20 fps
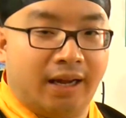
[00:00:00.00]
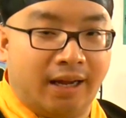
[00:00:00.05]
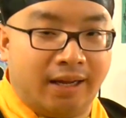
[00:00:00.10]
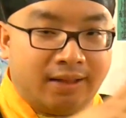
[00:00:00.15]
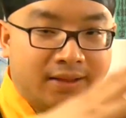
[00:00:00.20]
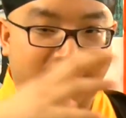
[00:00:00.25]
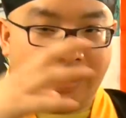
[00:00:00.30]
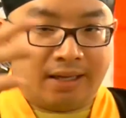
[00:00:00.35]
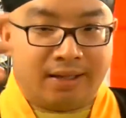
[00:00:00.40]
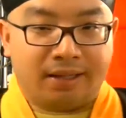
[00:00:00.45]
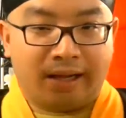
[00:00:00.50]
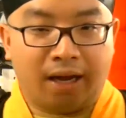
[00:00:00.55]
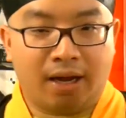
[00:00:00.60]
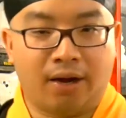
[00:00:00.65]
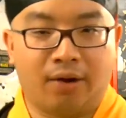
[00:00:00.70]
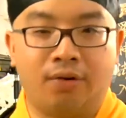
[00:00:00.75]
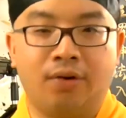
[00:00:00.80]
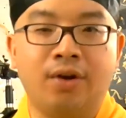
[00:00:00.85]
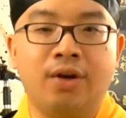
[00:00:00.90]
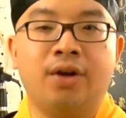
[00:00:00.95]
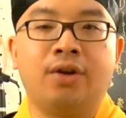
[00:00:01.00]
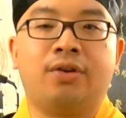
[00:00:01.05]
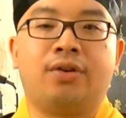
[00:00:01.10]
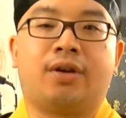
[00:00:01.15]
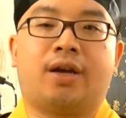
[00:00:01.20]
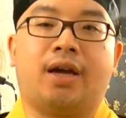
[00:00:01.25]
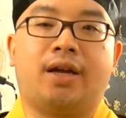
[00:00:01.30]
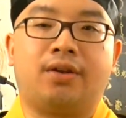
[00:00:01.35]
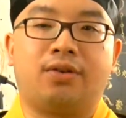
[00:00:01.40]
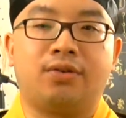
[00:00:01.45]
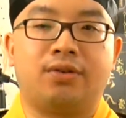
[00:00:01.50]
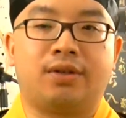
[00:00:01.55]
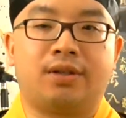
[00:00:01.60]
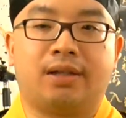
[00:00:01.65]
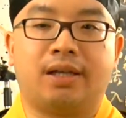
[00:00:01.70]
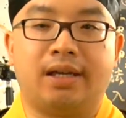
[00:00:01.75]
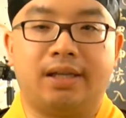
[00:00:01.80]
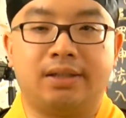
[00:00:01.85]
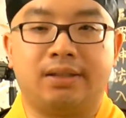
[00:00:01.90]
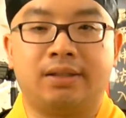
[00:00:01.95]
and then now you can use
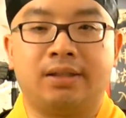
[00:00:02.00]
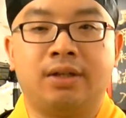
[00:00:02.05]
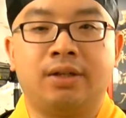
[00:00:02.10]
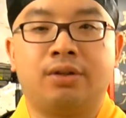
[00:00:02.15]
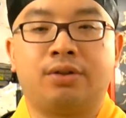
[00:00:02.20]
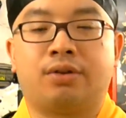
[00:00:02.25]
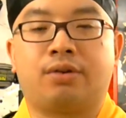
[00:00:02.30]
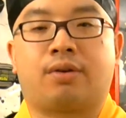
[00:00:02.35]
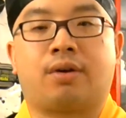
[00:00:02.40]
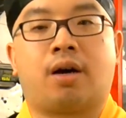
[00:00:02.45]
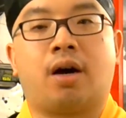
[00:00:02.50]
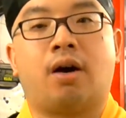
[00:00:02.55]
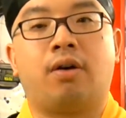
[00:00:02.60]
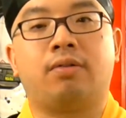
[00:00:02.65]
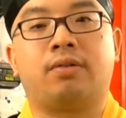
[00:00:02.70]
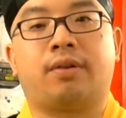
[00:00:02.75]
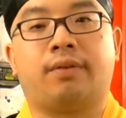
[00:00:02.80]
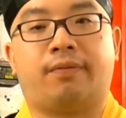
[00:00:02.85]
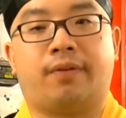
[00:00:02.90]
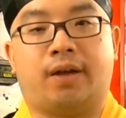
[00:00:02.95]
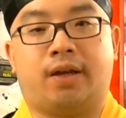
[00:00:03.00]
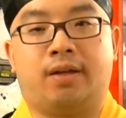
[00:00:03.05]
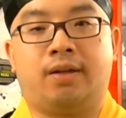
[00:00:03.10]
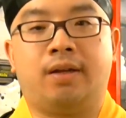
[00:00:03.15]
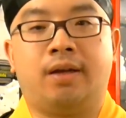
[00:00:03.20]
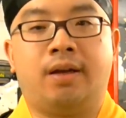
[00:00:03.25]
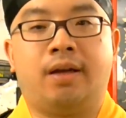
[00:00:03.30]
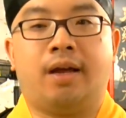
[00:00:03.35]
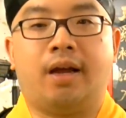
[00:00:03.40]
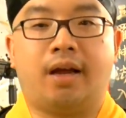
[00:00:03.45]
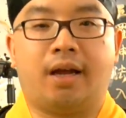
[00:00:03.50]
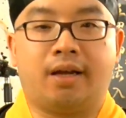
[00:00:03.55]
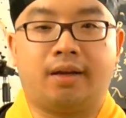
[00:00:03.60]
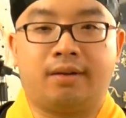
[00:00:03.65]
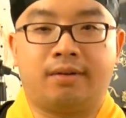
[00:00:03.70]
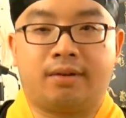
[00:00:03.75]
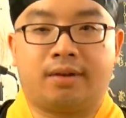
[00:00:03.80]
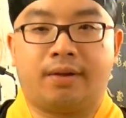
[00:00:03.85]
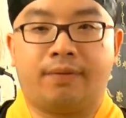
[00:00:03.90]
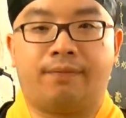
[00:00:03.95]
this to cultivate
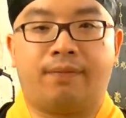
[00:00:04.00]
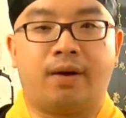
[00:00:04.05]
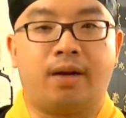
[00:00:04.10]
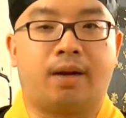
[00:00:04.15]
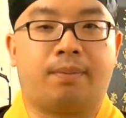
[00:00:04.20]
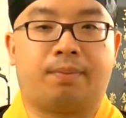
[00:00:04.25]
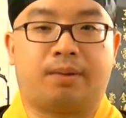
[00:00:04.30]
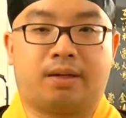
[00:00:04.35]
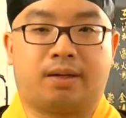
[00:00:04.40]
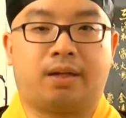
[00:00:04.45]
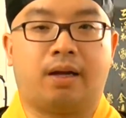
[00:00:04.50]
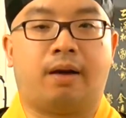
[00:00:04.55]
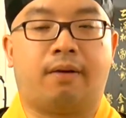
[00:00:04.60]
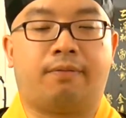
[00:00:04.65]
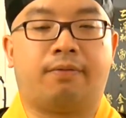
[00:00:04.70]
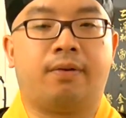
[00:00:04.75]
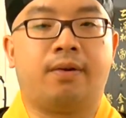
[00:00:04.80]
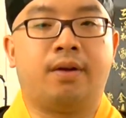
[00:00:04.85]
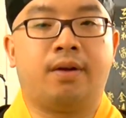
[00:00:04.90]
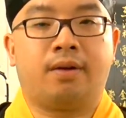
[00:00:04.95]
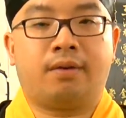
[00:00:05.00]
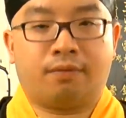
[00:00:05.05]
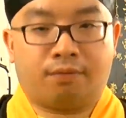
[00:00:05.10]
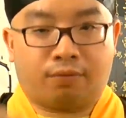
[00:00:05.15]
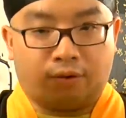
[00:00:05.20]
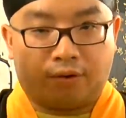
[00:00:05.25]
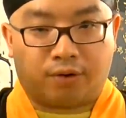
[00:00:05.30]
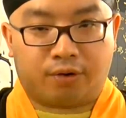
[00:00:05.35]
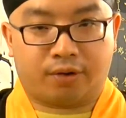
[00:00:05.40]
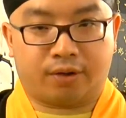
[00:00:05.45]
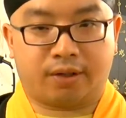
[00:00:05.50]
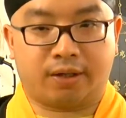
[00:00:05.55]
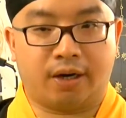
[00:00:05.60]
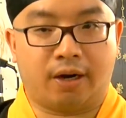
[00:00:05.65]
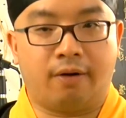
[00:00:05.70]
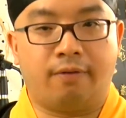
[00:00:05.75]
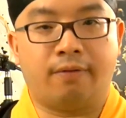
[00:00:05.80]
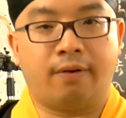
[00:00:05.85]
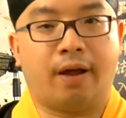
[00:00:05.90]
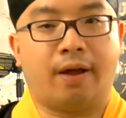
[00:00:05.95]
and develop stuff for
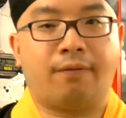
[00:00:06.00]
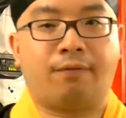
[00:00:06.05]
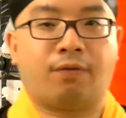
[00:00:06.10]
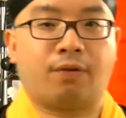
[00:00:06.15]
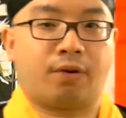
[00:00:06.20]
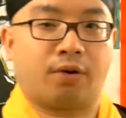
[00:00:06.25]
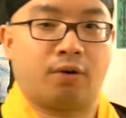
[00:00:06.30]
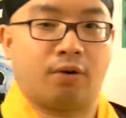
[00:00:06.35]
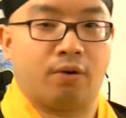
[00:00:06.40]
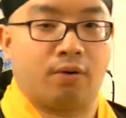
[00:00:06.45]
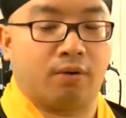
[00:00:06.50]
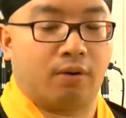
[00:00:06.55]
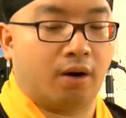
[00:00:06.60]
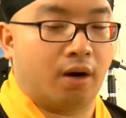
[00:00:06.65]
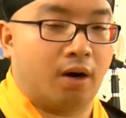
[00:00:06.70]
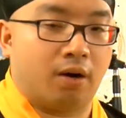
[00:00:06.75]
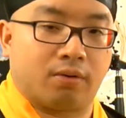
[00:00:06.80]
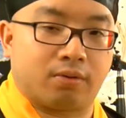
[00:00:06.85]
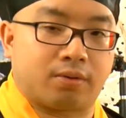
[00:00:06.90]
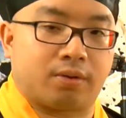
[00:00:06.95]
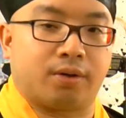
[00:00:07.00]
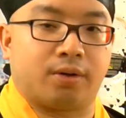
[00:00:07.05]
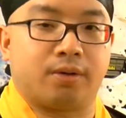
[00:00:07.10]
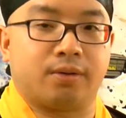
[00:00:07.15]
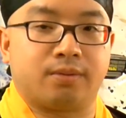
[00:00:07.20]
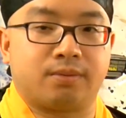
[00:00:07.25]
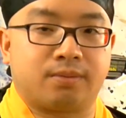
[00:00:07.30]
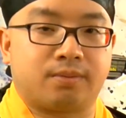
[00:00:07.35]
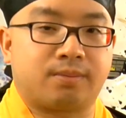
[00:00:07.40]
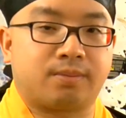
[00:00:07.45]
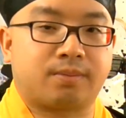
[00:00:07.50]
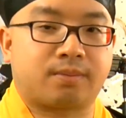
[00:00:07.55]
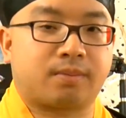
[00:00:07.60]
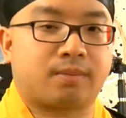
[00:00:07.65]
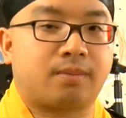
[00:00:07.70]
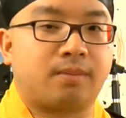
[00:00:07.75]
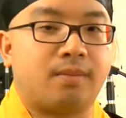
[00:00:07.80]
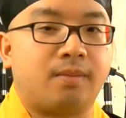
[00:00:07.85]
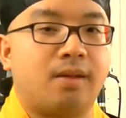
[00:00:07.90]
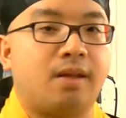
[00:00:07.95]
yourself and for your own altar.
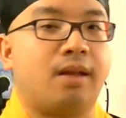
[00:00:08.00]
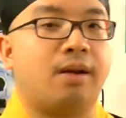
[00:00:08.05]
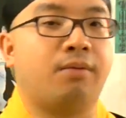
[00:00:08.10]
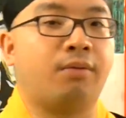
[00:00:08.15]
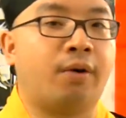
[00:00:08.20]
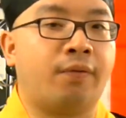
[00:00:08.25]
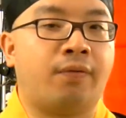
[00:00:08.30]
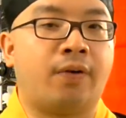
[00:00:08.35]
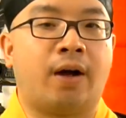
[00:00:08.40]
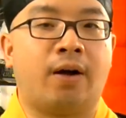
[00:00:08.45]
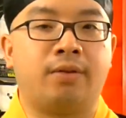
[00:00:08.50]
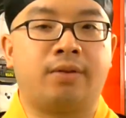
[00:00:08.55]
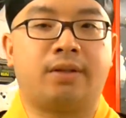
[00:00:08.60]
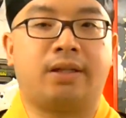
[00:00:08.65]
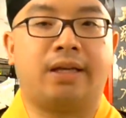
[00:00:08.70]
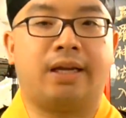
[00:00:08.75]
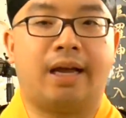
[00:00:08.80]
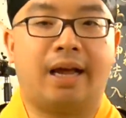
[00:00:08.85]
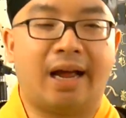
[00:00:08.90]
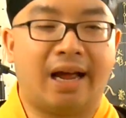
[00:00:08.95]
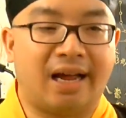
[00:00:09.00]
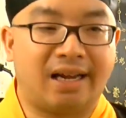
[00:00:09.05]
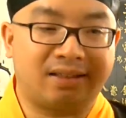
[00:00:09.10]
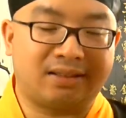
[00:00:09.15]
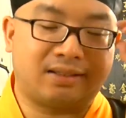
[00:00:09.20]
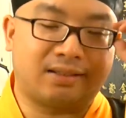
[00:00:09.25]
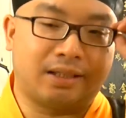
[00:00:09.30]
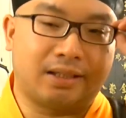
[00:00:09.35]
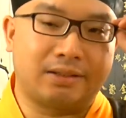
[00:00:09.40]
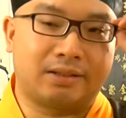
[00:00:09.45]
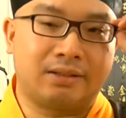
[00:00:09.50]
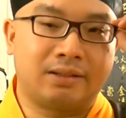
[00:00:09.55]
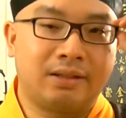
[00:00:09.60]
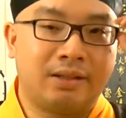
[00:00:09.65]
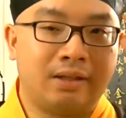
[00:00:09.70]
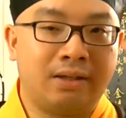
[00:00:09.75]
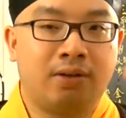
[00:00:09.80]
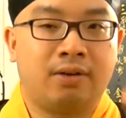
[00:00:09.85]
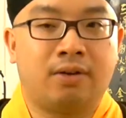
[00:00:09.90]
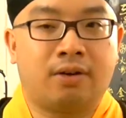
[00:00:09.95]
Without the access
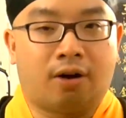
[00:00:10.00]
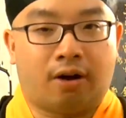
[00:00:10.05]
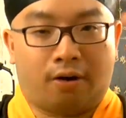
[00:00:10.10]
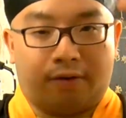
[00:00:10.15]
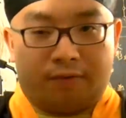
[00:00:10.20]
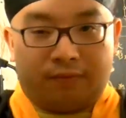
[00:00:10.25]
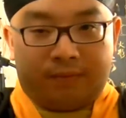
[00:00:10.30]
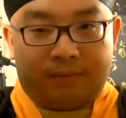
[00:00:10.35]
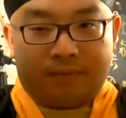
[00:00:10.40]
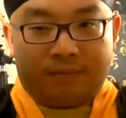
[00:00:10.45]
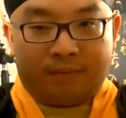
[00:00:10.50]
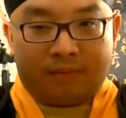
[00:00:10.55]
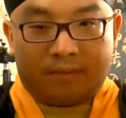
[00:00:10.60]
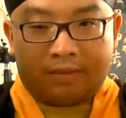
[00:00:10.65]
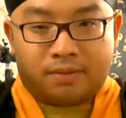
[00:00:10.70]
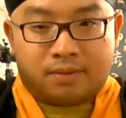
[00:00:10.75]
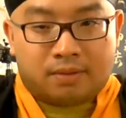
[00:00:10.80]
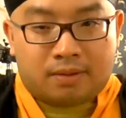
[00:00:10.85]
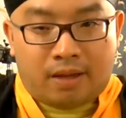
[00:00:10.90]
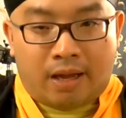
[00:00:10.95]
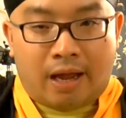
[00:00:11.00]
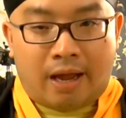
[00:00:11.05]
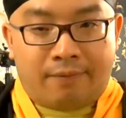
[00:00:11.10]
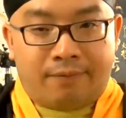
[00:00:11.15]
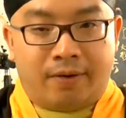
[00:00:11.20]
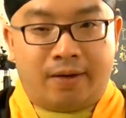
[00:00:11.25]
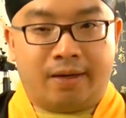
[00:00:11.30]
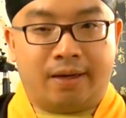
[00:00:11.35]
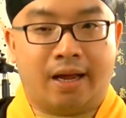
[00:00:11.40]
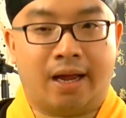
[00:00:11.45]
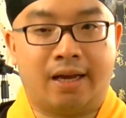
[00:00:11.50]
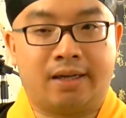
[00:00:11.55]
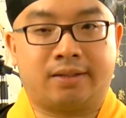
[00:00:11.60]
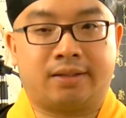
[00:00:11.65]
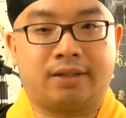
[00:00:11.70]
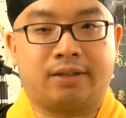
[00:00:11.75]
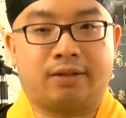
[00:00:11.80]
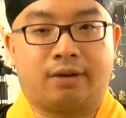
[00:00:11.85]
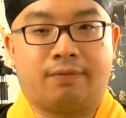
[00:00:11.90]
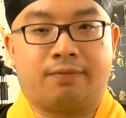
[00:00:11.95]
of having
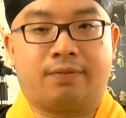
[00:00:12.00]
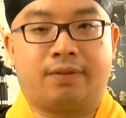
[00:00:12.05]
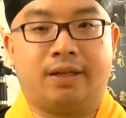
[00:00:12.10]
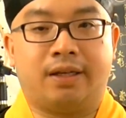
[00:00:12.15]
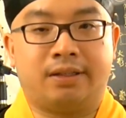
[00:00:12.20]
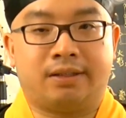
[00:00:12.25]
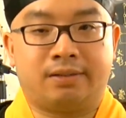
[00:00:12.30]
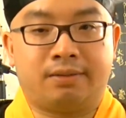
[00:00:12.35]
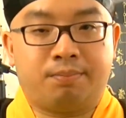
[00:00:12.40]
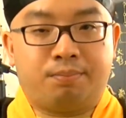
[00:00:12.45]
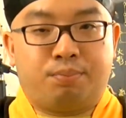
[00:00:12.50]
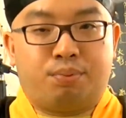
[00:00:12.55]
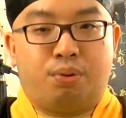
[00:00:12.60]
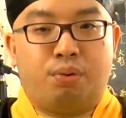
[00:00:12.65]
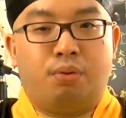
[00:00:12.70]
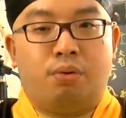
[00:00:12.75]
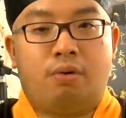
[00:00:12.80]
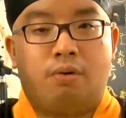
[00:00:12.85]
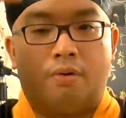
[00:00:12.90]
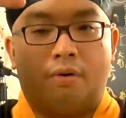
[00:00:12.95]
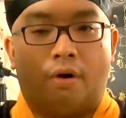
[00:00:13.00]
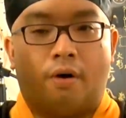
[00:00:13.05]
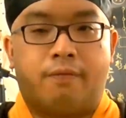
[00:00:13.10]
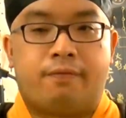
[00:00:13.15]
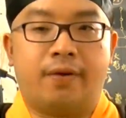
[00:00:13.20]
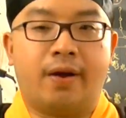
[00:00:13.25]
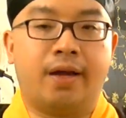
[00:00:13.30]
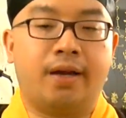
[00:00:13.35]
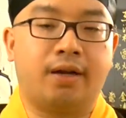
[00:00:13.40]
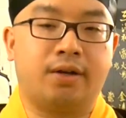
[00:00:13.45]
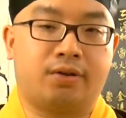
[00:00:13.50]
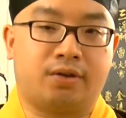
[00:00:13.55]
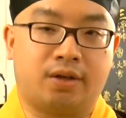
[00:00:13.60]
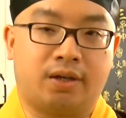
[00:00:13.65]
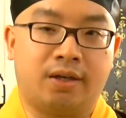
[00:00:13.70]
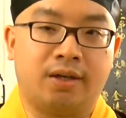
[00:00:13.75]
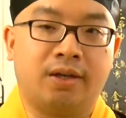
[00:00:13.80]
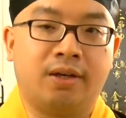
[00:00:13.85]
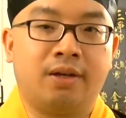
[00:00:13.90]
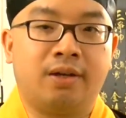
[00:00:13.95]
access of this pool of energy,